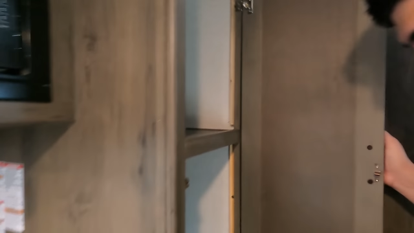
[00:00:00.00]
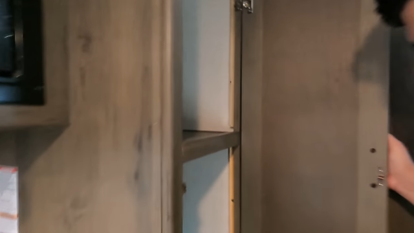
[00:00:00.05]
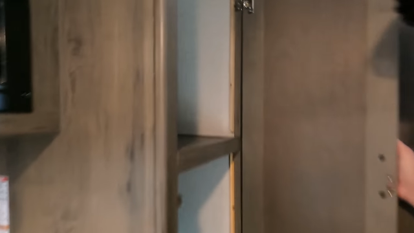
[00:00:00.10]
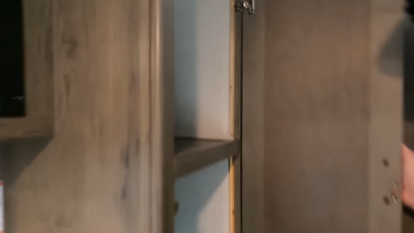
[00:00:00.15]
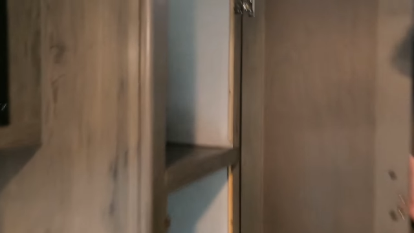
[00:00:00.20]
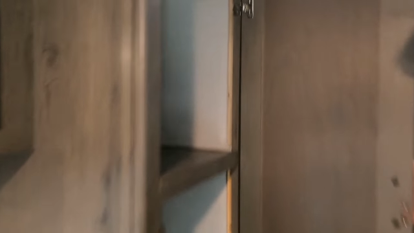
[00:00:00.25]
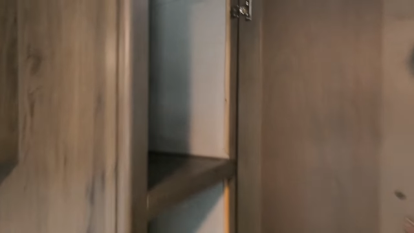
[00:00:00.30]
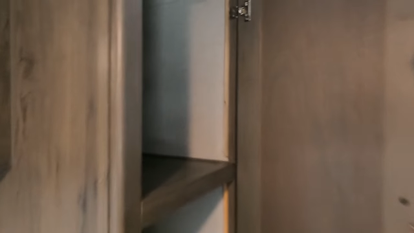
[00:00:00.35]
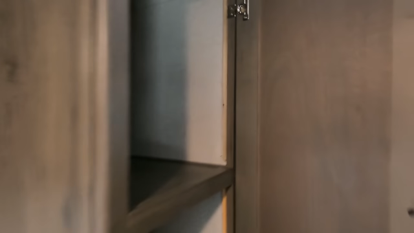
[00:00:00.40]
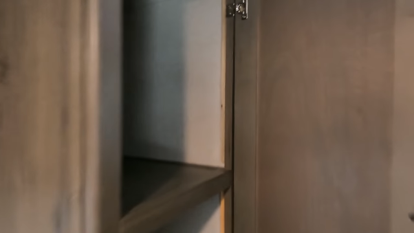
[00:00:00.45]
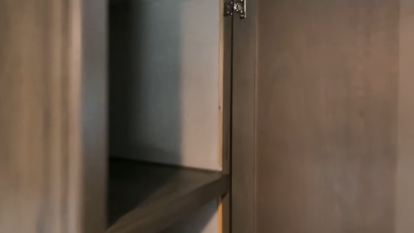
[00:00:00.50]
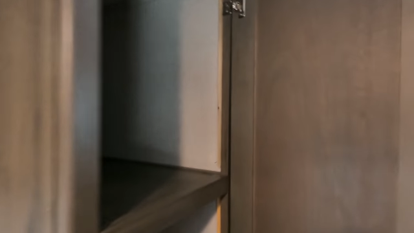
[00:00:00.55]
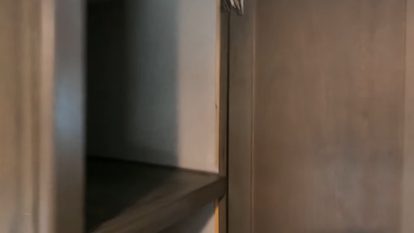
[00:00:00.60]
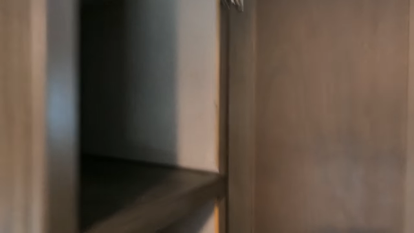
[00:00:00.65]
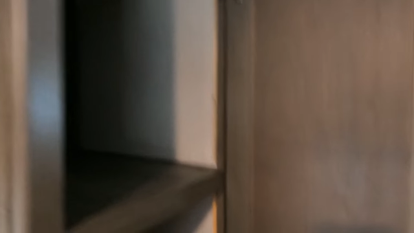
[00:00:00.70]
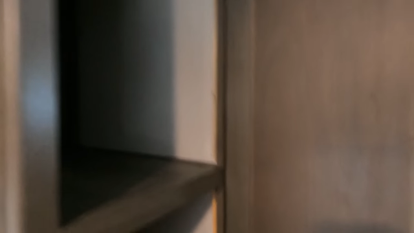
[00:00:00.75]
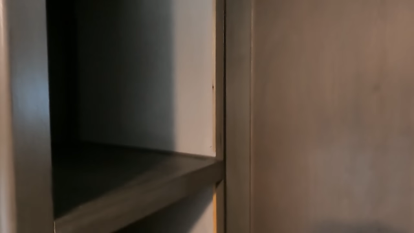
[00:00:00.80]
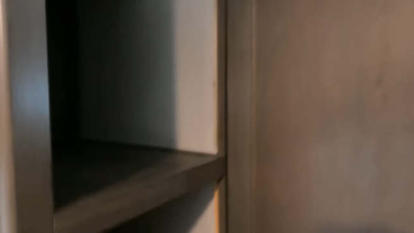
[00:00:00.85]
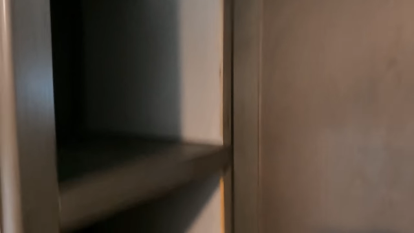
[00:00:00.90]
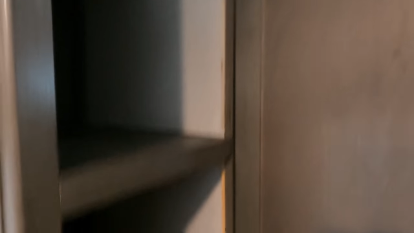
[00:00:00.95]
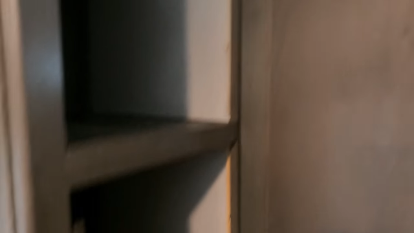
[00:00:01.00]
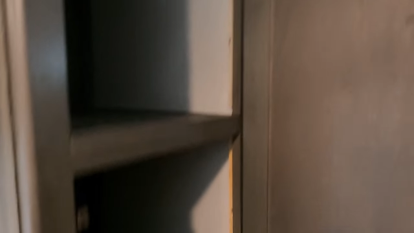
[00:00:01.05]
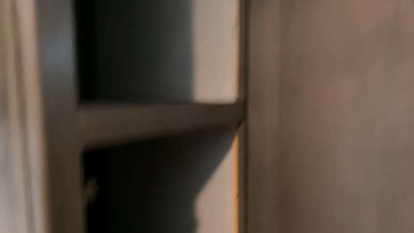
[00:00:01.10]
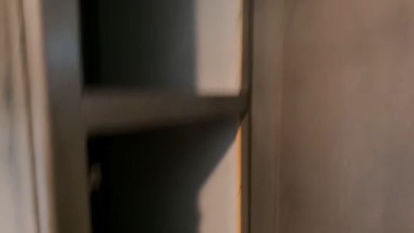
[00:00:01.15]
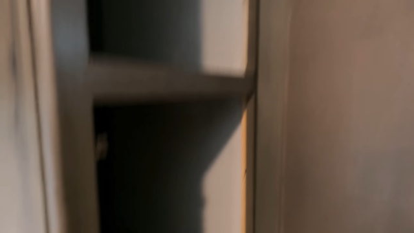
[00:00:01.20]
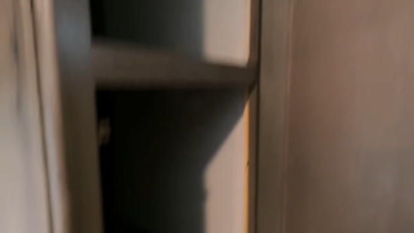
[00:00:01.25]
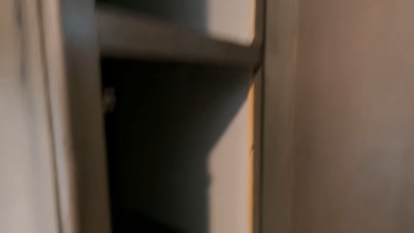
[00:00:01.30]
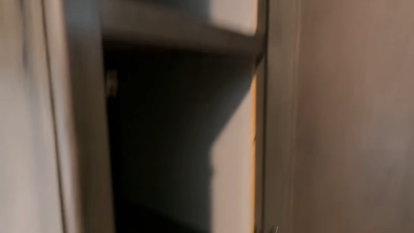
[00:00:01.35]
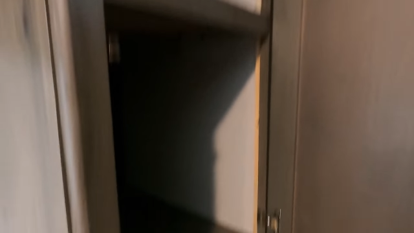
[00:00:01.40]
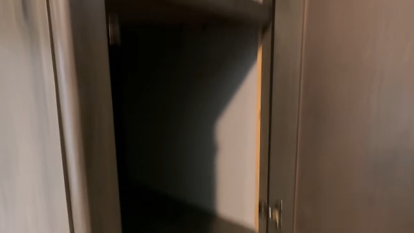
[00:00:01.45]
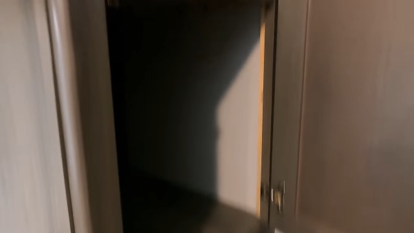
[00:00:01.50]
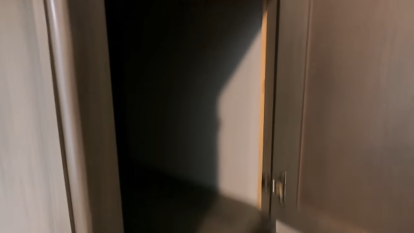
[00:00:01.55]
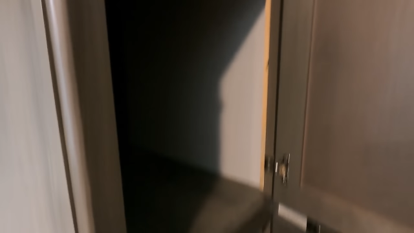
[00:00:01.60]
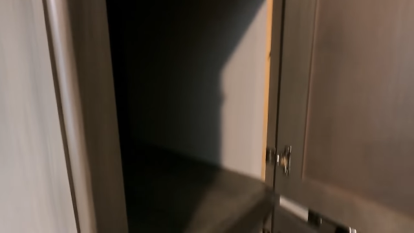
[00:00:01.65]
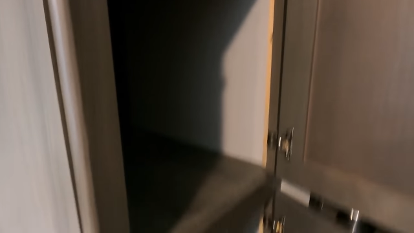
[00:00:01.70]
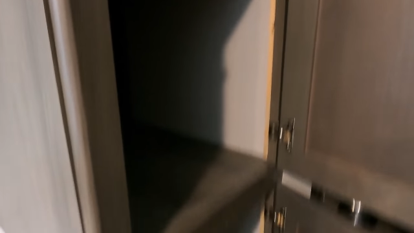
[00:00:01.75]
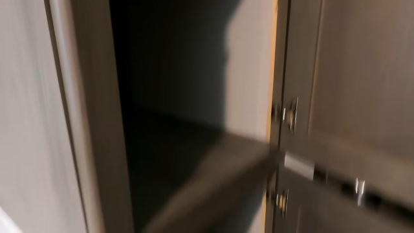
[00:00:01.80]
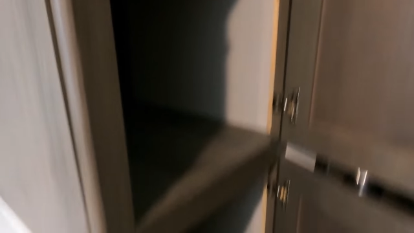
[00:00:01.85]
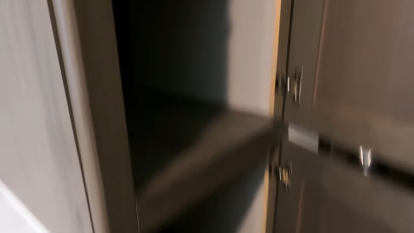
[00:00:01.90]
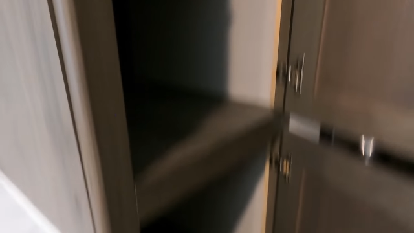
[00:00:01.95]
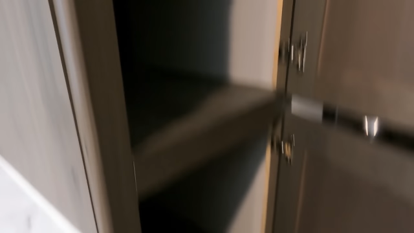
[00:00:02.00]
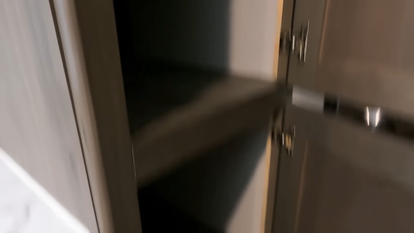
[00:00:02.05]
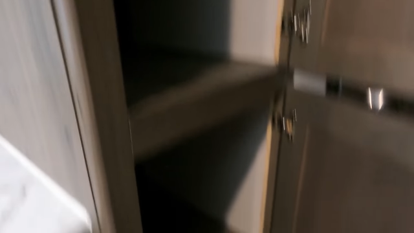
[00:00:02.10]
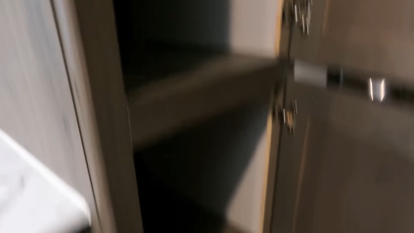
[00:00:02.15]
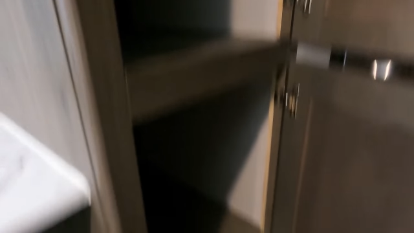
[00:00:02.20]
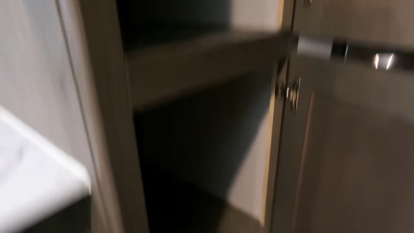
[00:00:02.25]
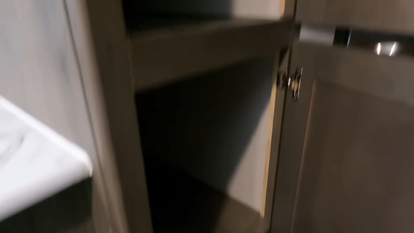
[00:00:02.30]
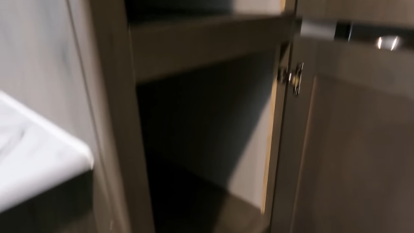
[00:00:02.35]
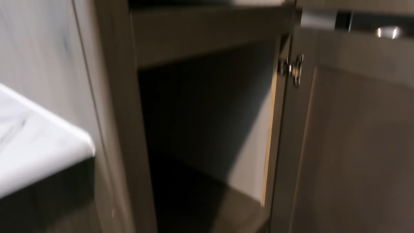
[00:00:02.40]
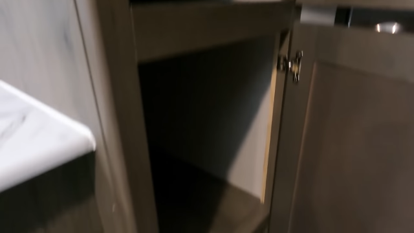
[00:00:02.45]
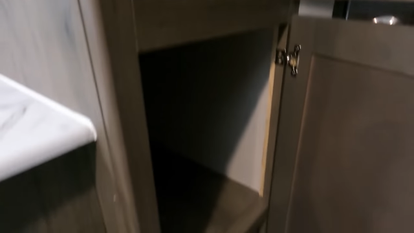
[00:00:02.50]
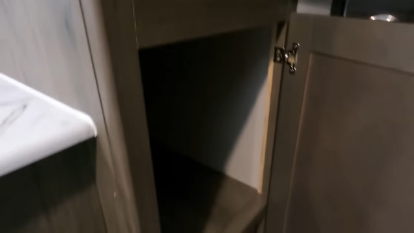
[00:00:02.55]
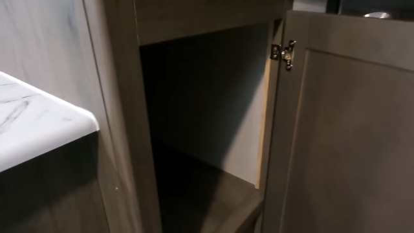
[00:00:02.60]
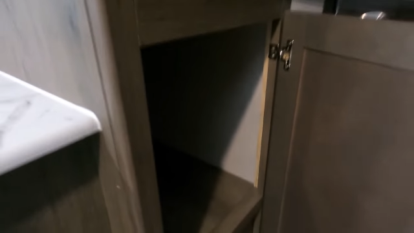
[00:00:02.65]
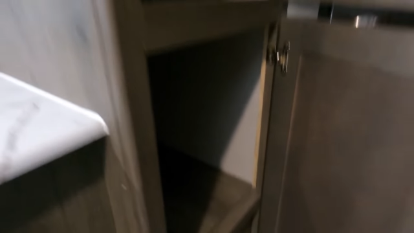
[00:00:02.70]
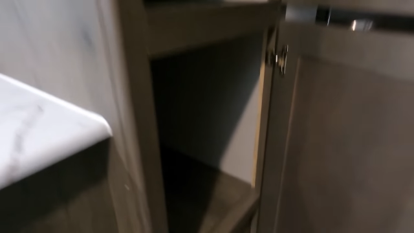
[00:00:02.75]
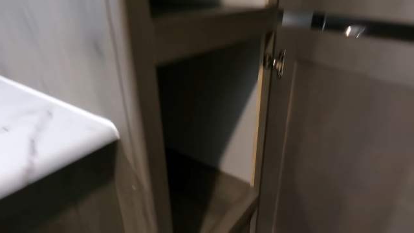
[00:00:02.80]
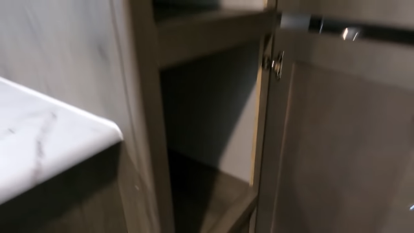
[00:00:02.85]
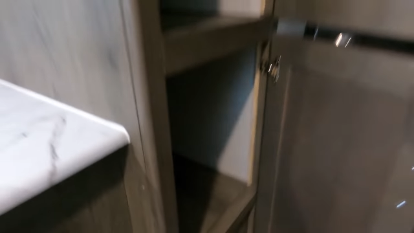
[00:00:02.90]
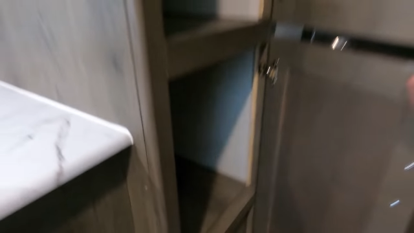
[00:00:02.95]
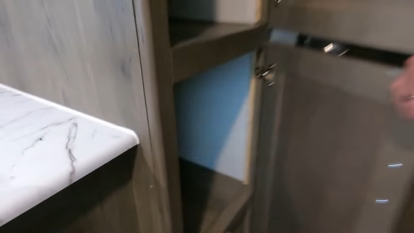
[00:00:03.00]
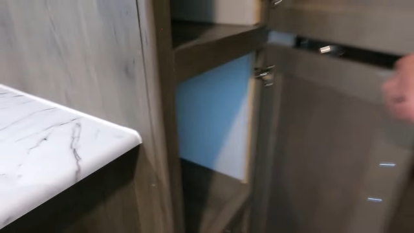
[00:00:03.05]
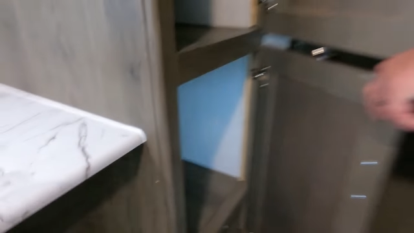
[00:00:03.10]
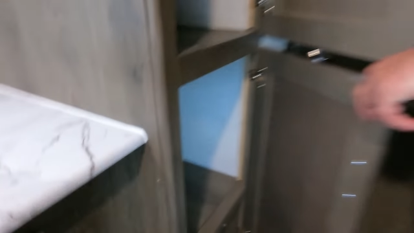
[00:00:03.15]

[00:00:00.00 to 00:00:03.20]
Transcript: Nobody's mouth can be seen.